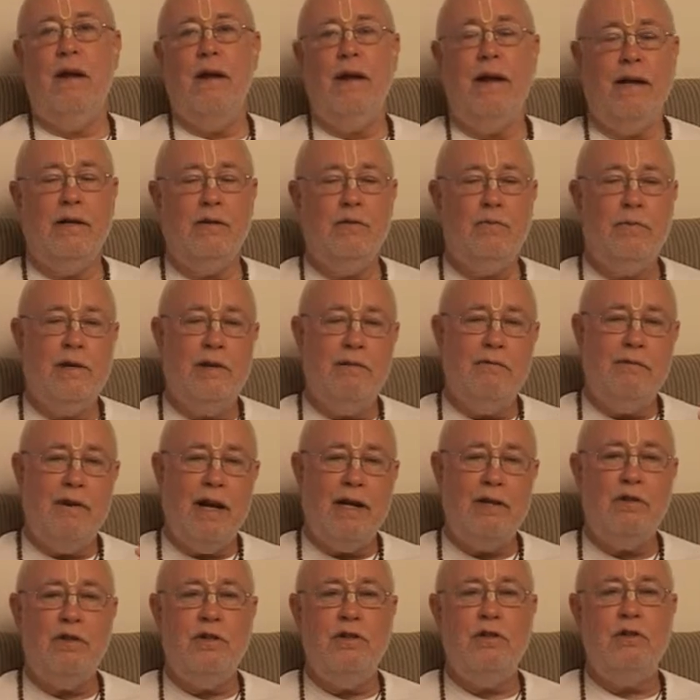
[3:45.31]
And as we
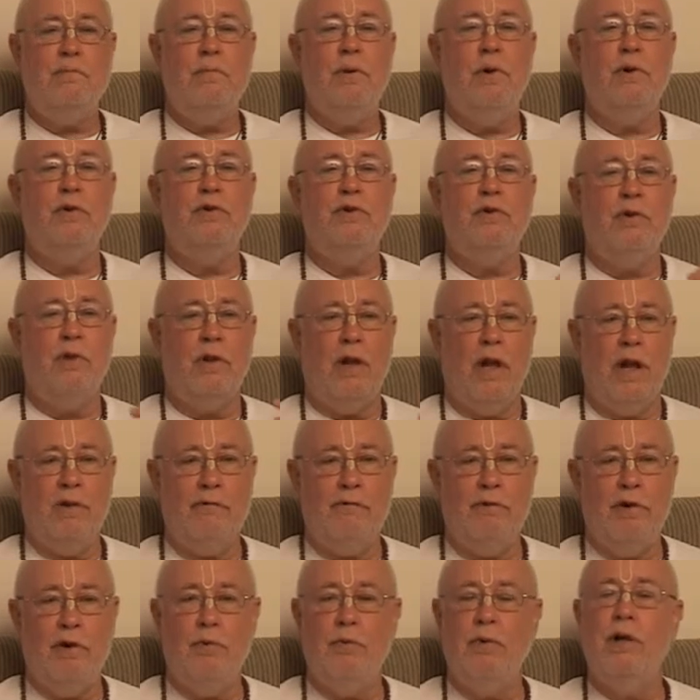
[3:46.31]
advance in spiritual
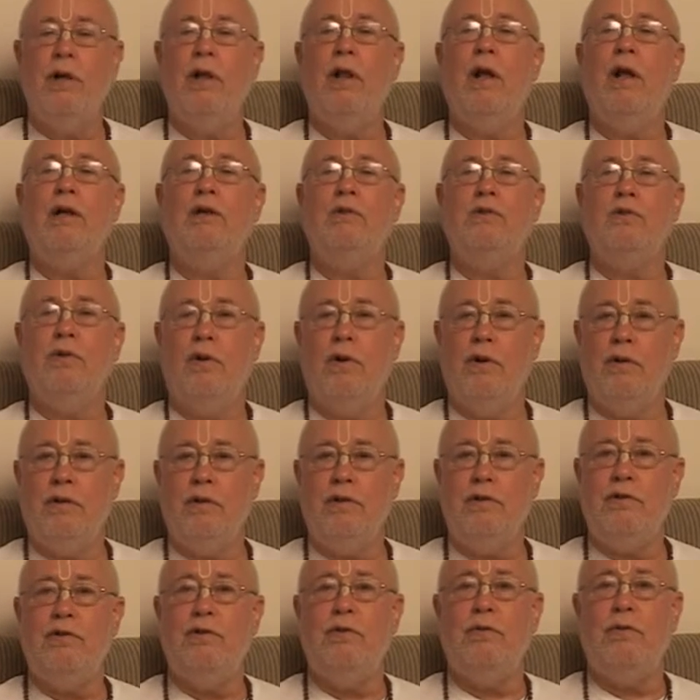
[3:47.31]
life, we realize all
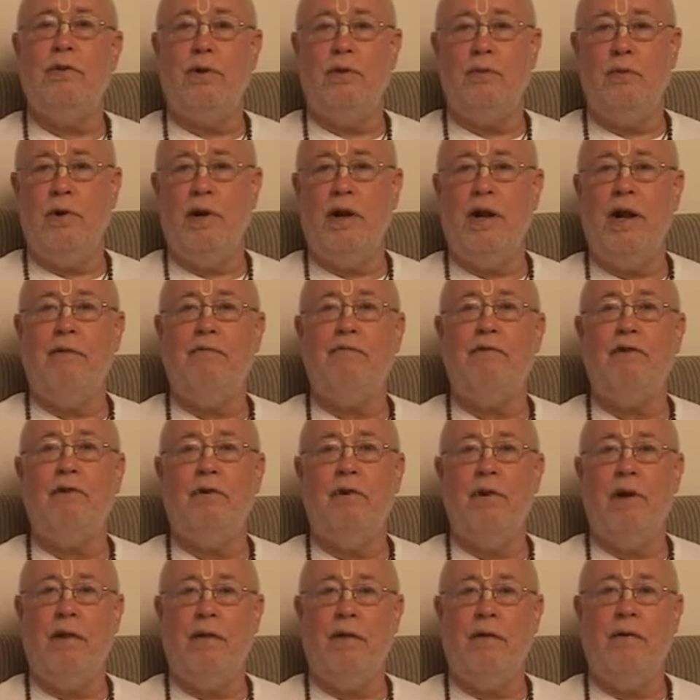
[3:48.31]
these three, one after
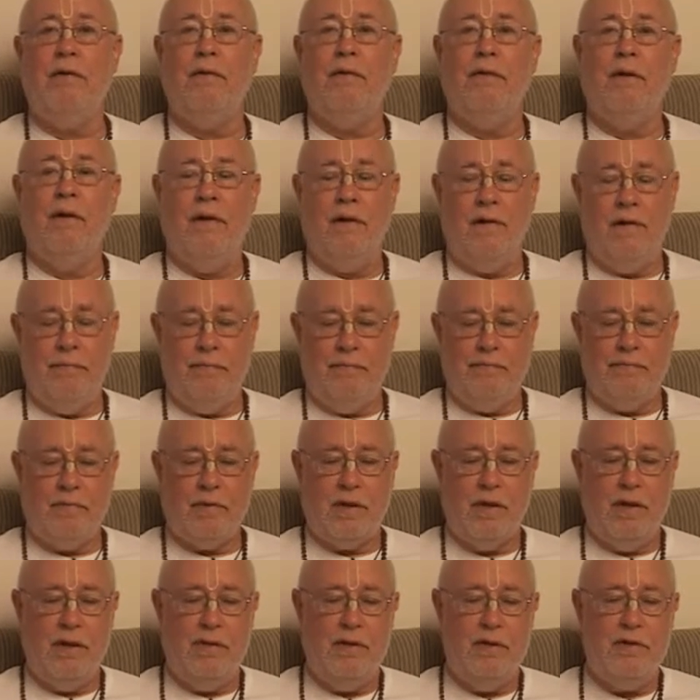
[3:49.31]
another.
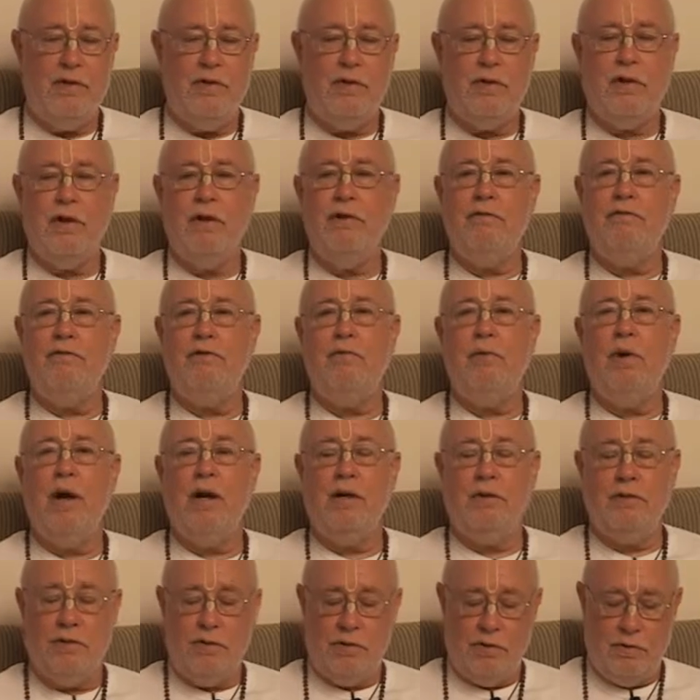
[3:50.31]
And this gives
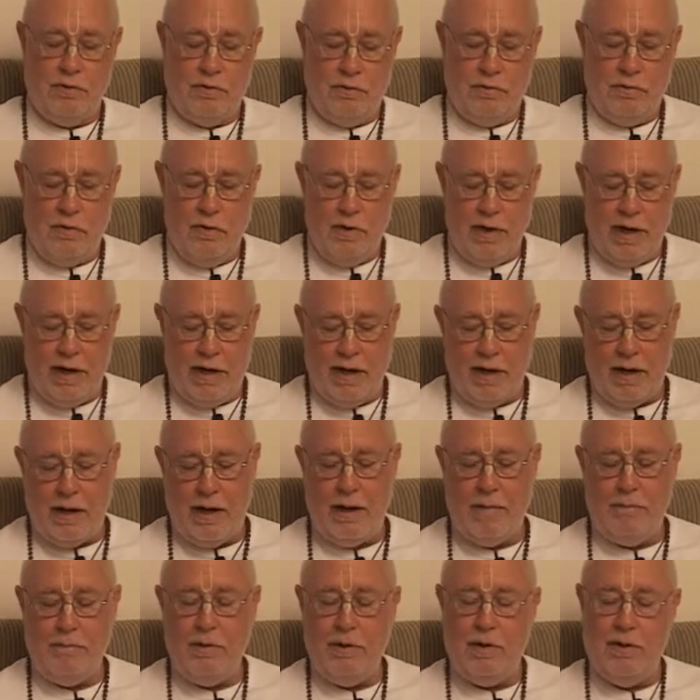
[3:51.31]
rise to great
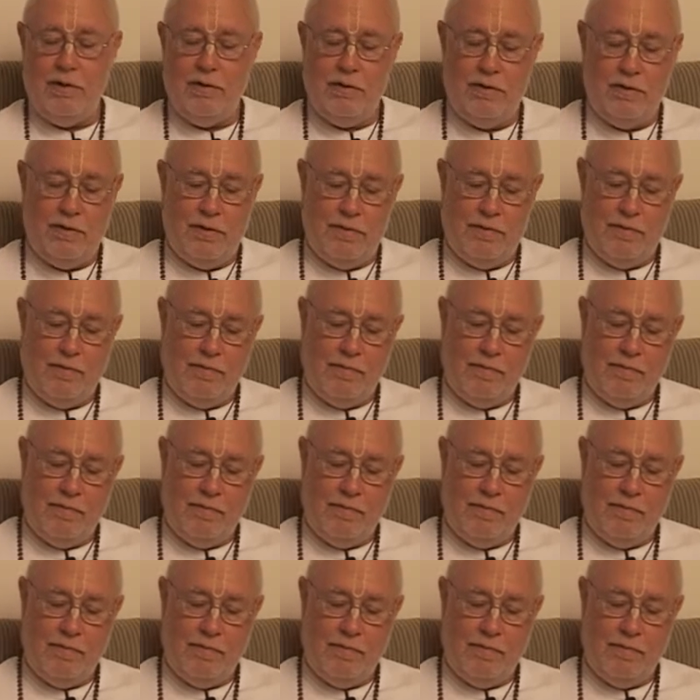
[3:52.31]
happiness.